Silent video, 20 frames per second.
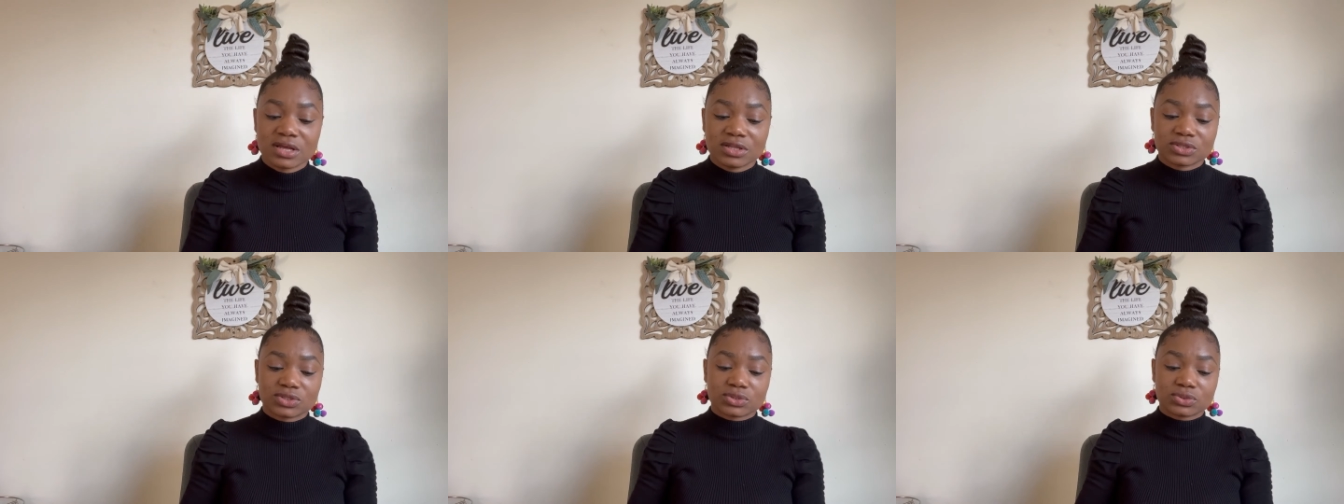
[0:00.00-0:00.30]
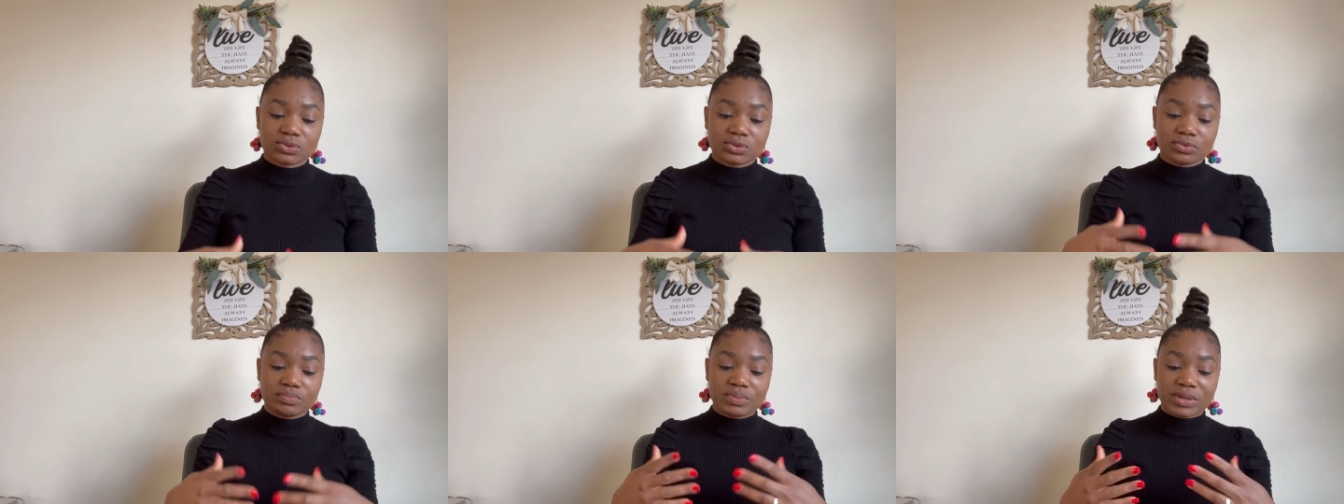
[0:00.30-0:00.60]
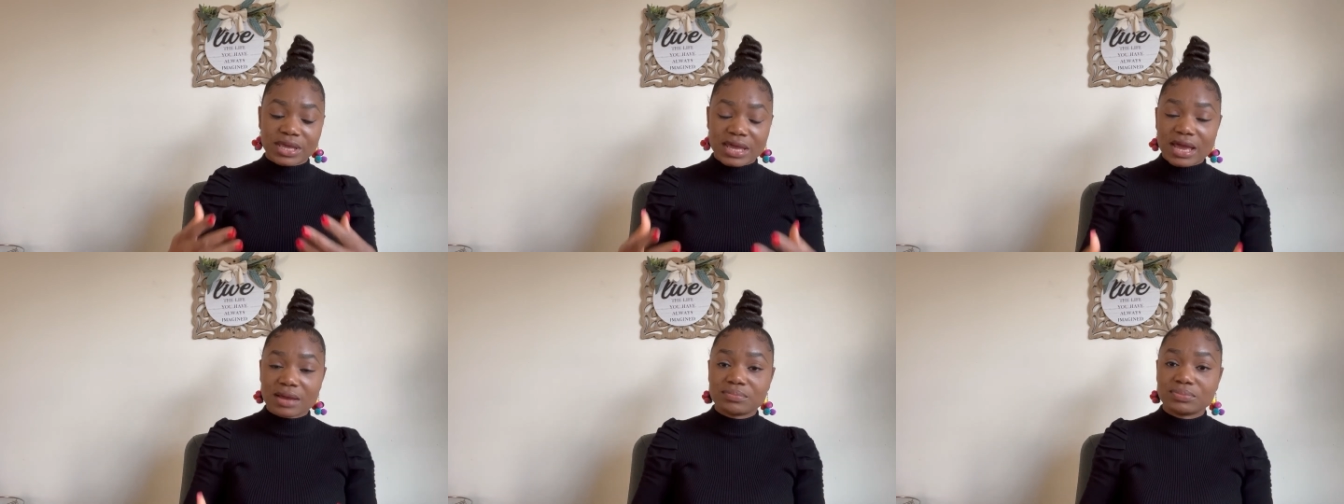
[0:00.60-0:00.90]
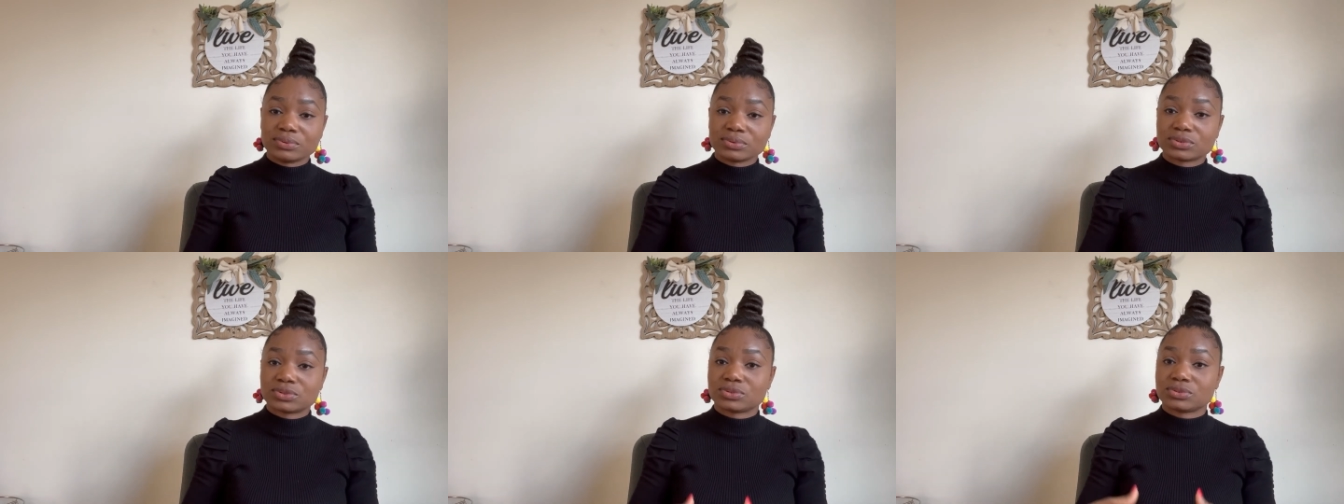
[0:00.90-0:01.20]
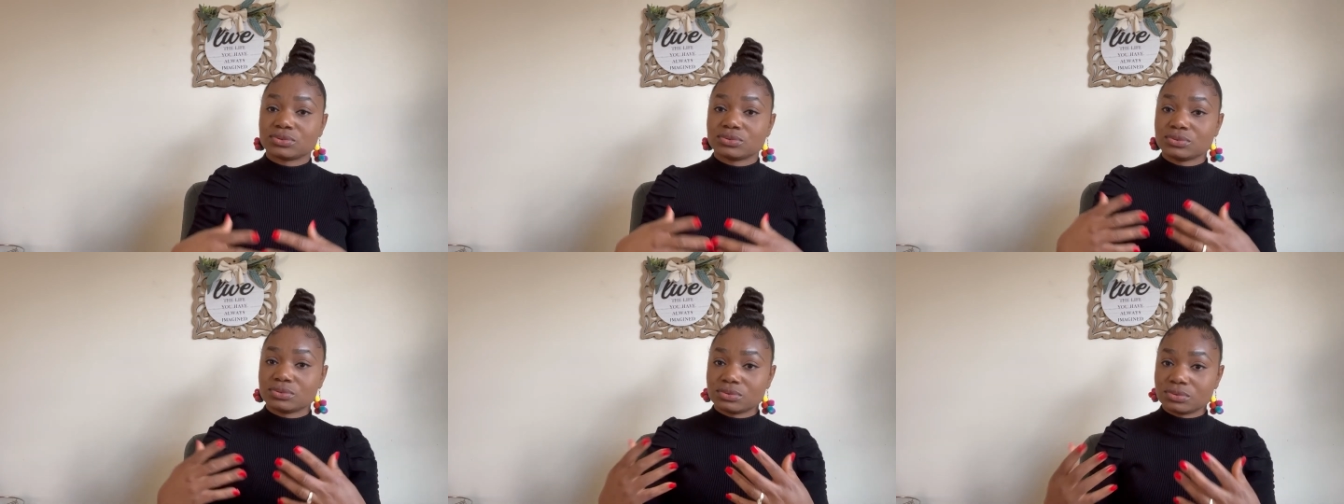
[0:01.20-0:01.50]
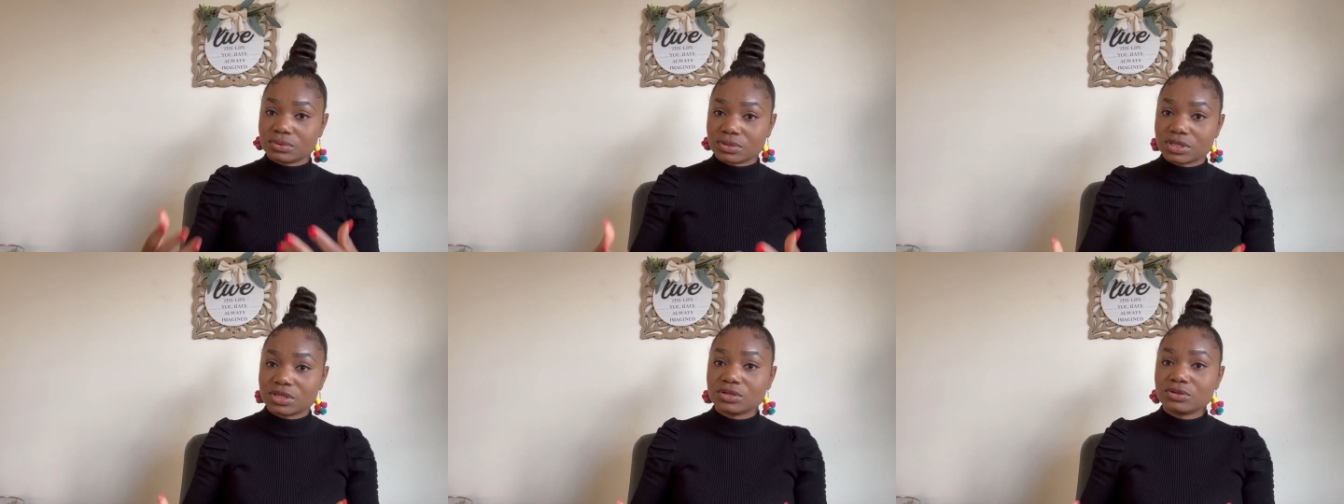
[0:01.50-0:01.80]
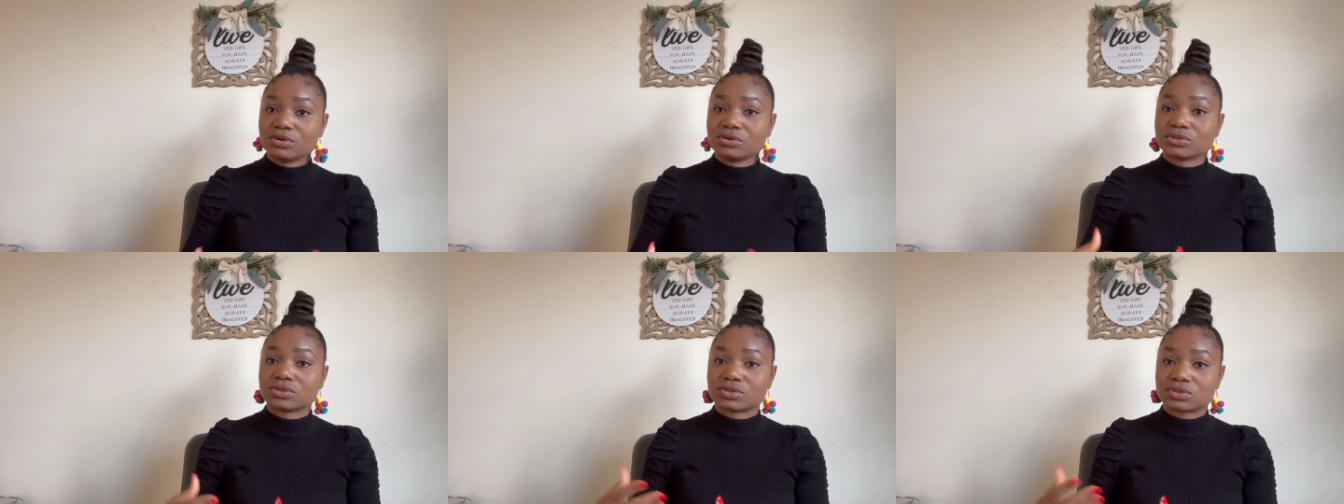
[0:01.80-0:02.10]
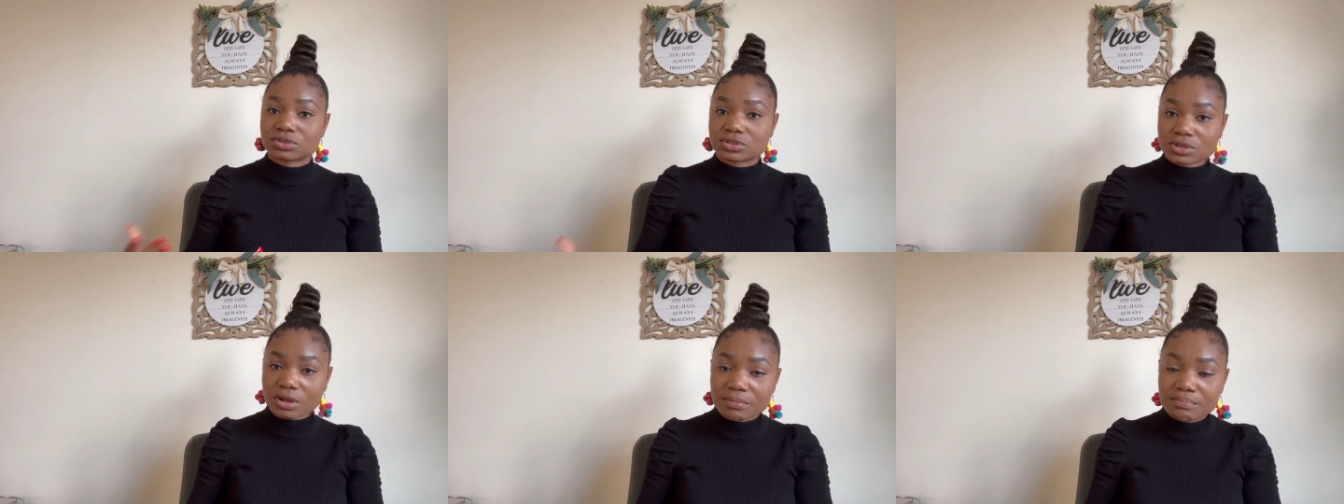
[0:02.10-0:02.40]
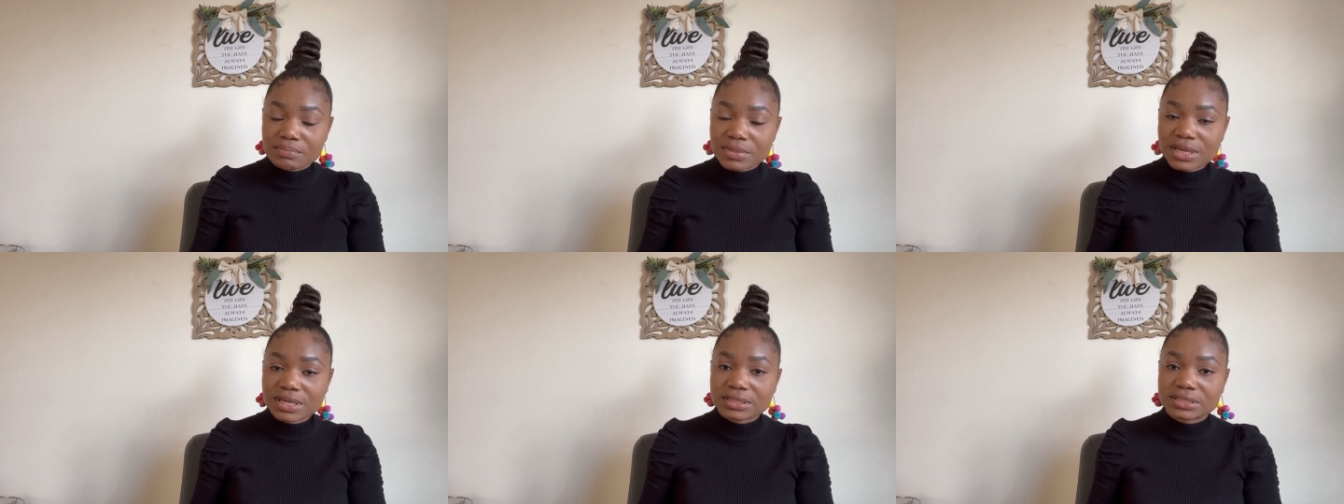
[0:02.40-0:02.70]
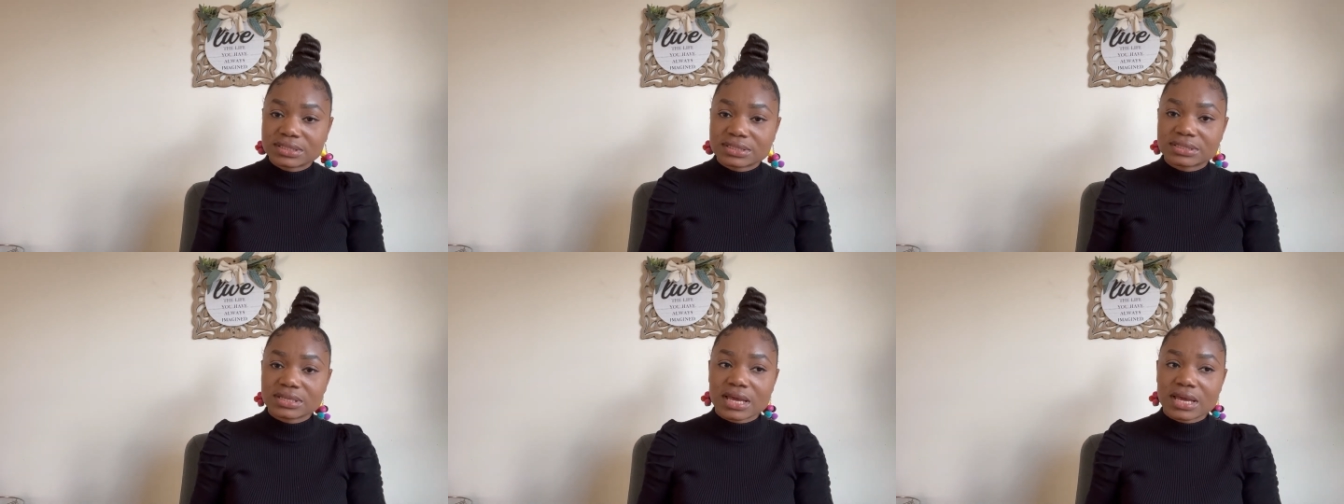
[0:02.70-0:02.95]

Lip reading: to be able to, submit